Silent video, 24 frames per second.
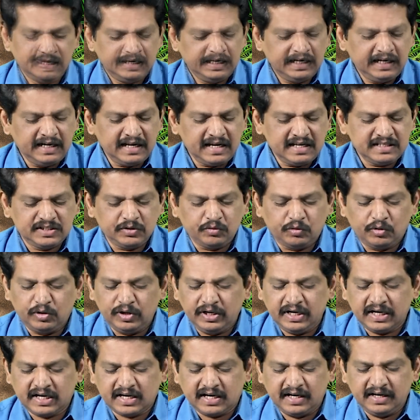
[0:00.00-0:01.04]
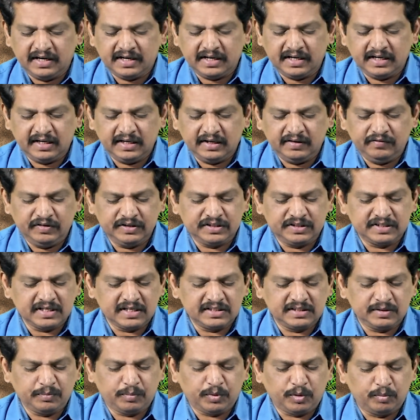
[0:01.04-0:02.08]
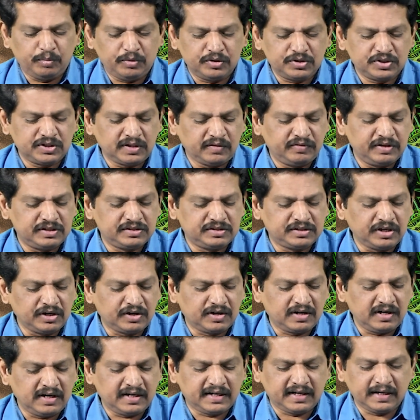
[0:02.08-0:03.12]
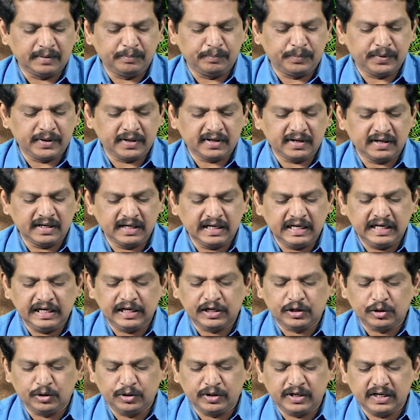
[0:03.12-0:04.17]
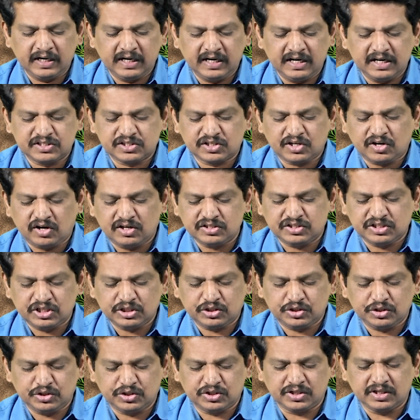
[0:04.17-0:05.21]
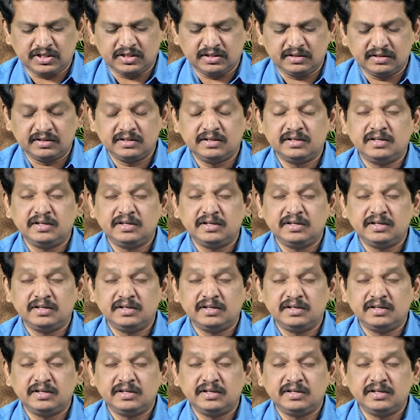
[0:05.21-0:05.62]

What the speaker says: India is the only country which has the promotion of the secular temper included in its constitution.